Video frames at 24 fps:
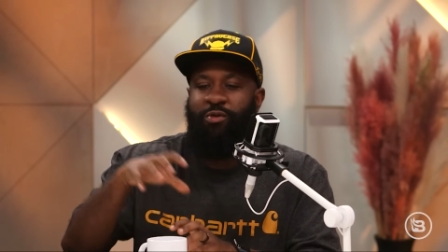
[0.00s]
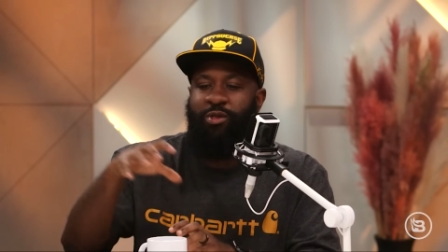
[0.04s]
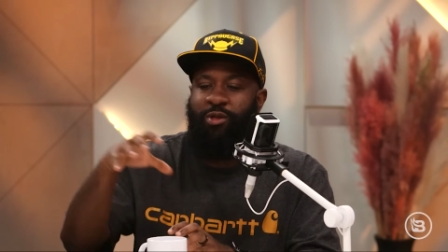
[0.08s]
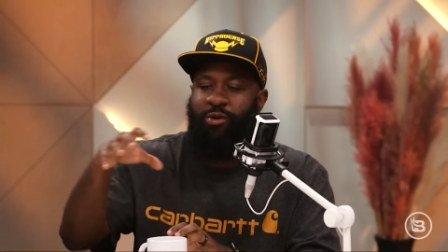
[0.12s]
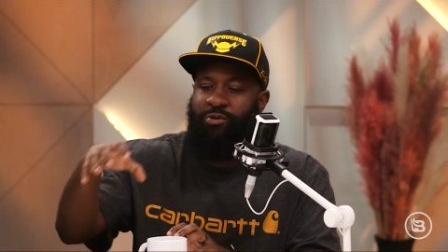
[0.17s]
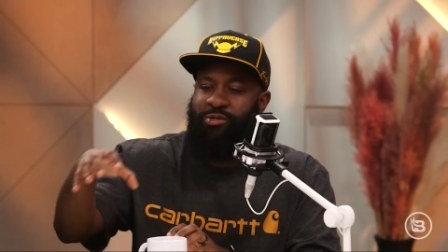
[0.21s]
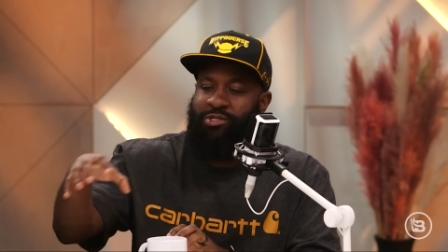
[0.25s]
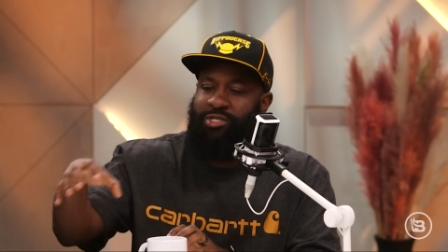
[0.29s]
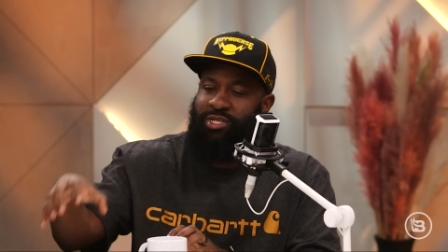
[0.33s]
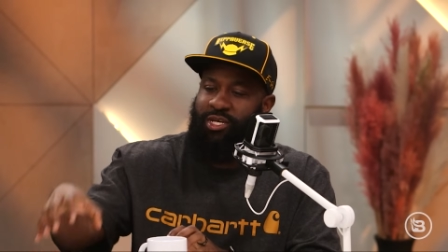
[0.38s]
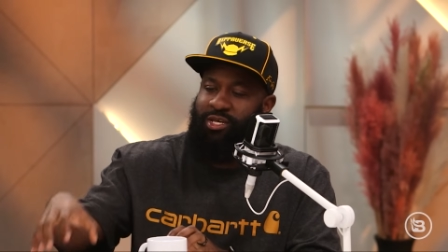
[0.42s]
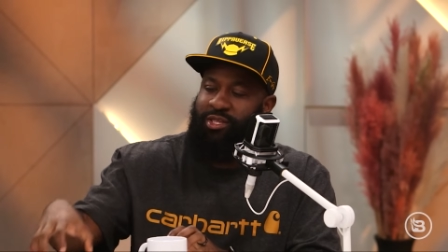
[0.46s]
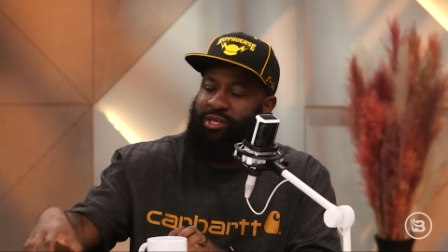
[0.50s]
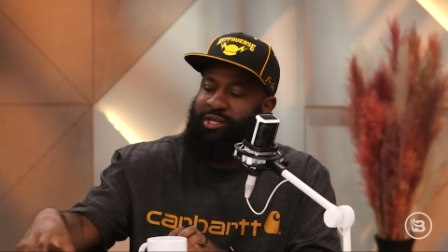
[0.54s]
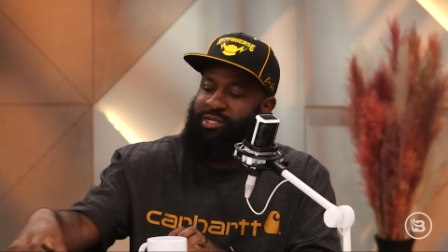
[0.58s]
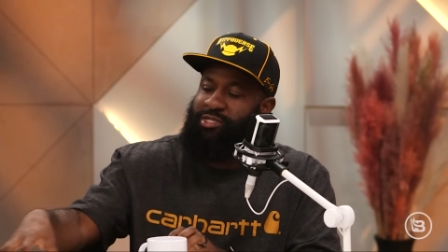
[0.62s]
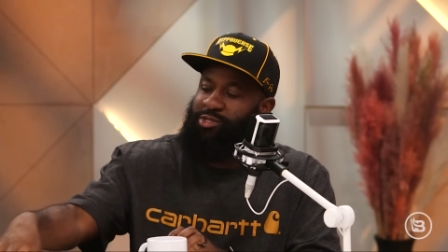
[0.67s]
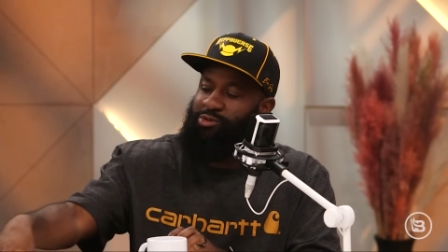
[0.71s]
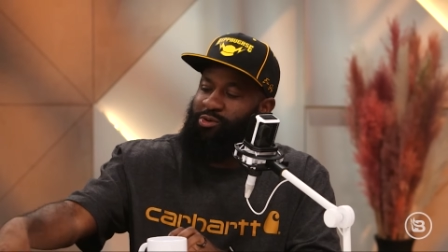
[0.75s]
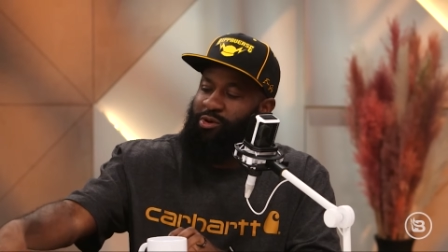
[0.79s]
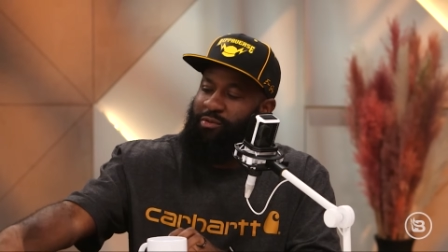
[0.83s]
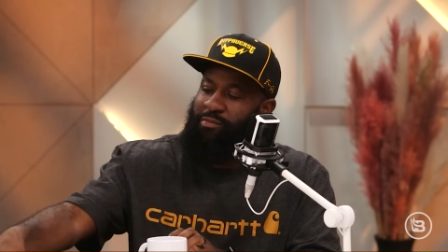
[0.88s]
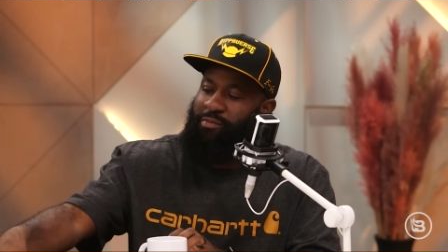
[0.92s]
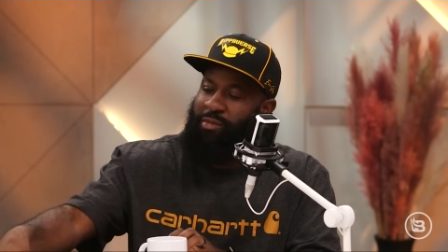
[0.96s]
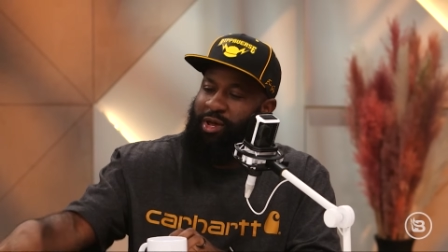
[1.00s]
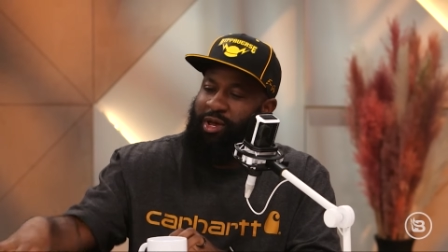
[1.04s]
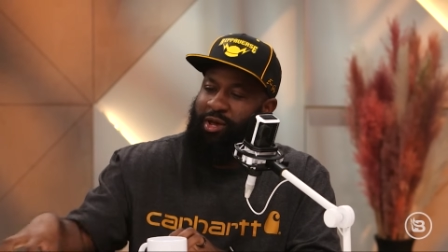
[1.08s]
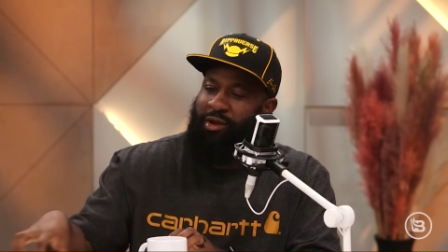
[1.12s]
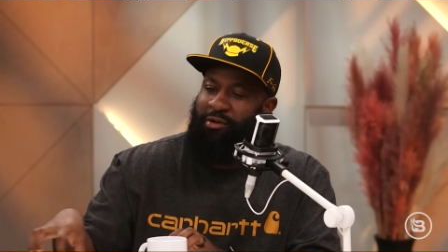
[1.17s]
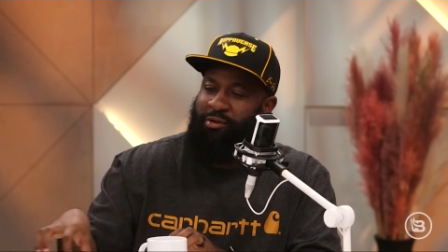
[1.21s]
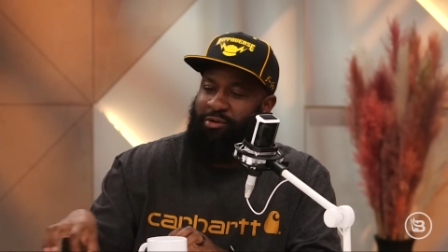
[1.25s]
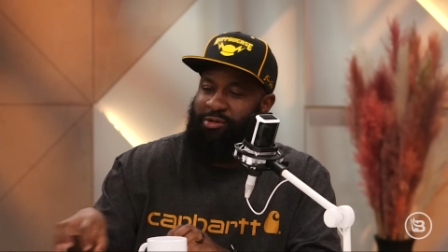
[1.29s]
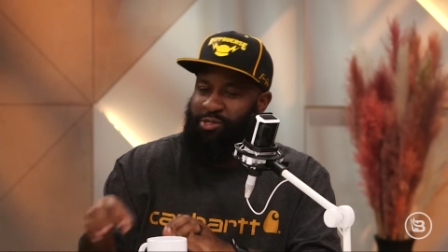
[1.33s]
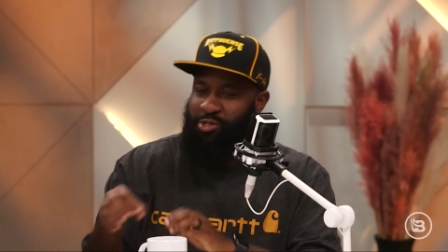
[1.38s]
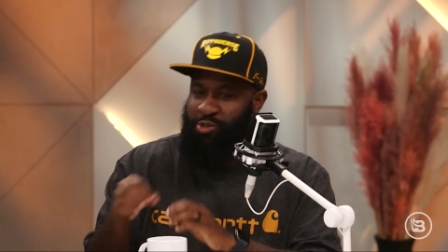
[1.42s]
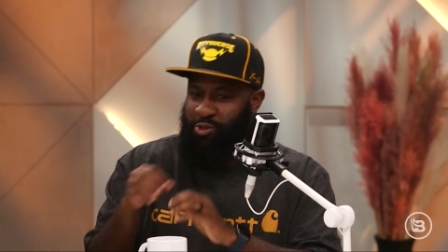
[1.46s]
do see these sort of man
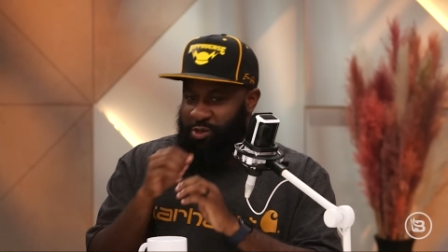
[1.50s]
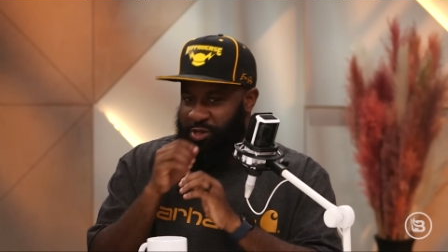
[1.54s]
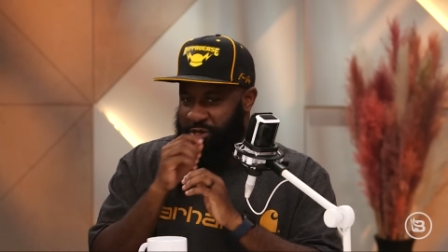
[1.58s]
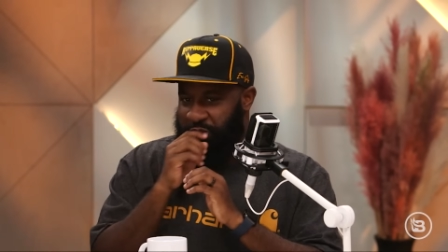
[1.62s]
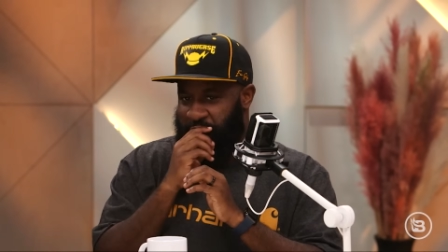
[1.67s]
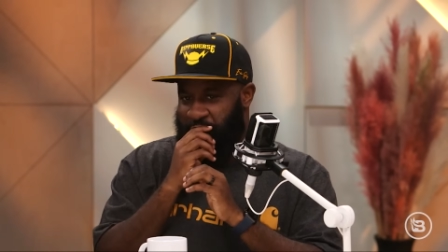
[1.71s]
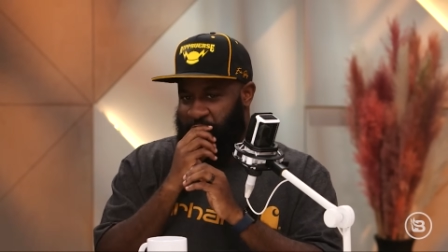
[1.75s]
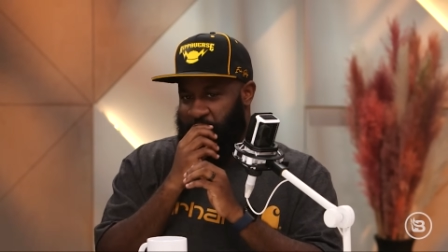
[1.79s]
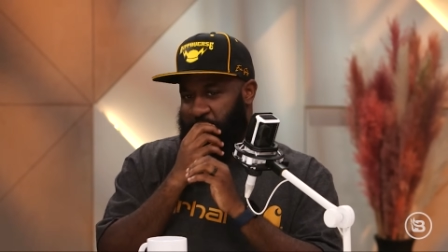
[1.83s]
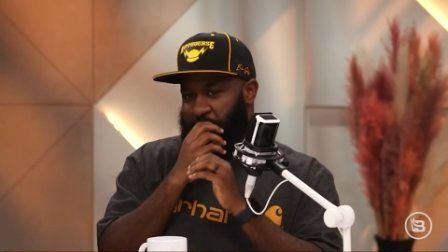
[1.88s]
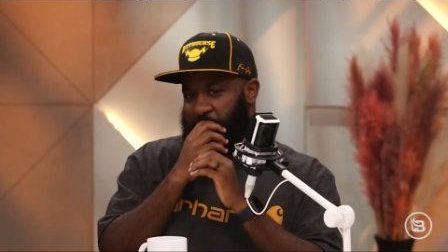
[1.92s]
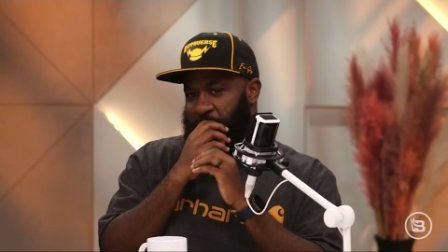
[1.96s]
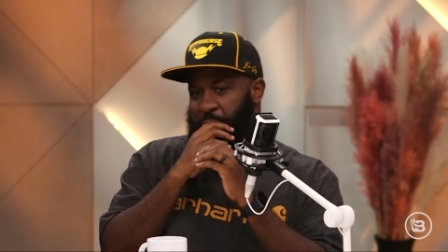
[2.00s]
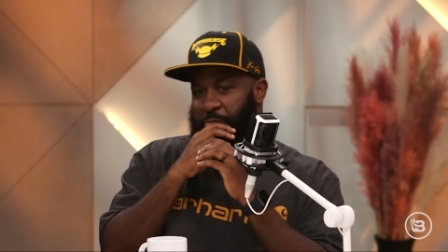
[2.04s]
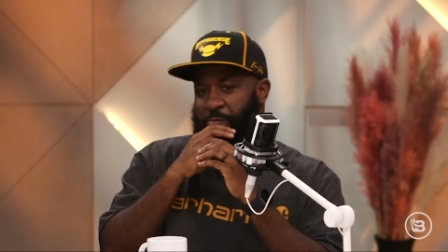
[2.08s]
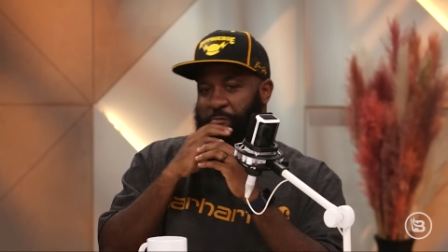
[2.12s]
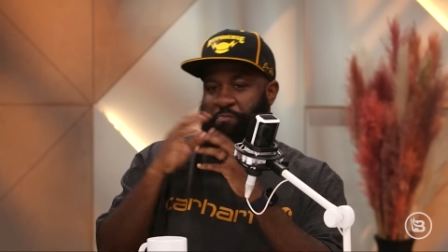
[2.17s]
on the streets